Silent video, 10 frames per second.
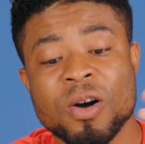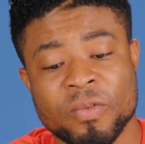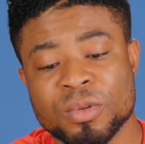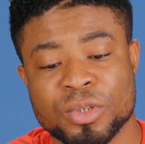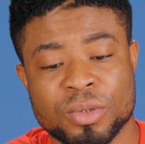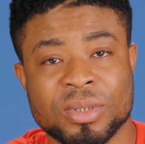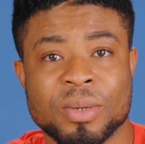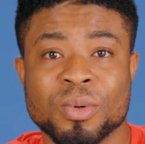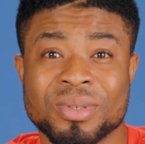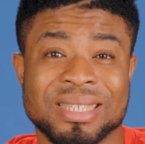often use
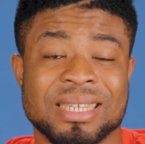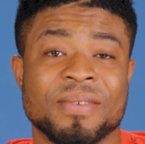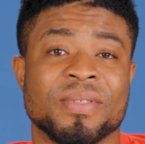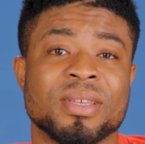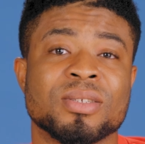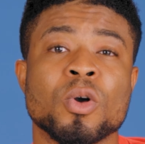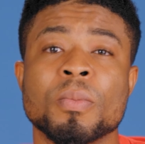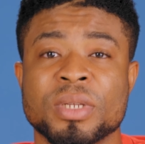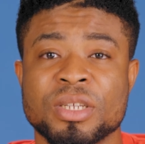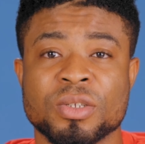and want to save this
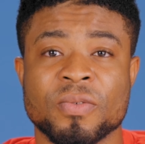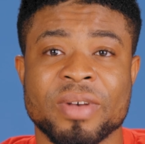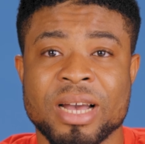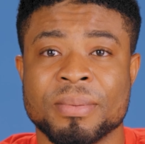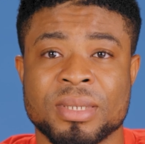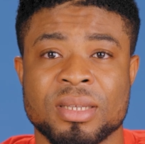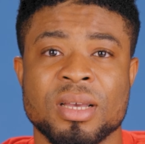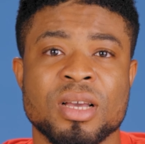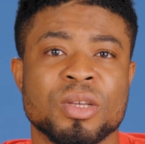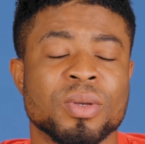combination of apps.
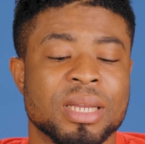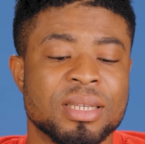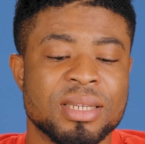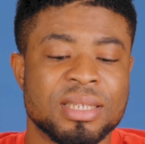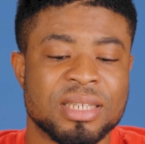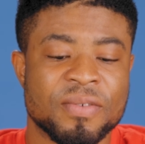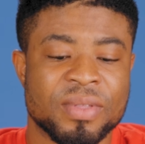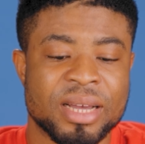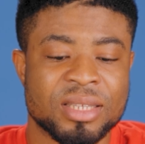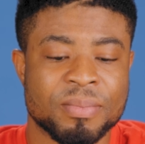You can easily save
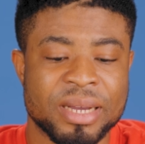that